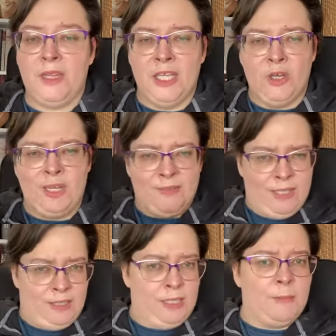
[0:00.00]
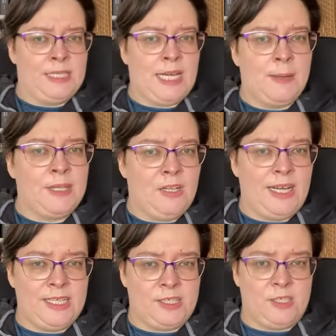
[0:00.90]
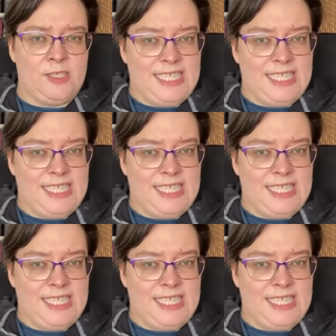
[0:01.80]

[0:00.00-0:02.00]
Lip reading: give it a little bit of time in the glass to